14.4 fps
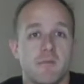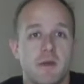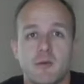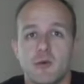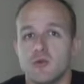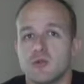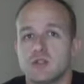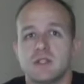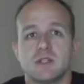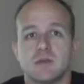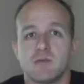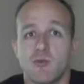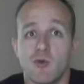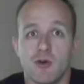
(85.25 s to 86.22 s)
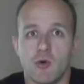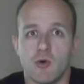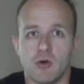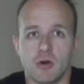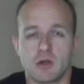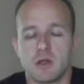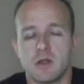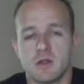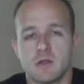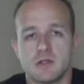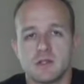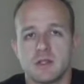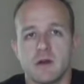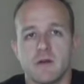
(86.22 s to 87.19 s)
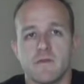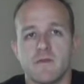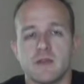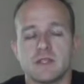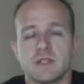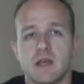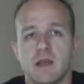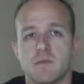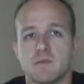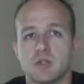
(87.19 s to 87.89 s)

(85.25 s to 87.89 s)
Maybe we'll see some more orc stuff this time.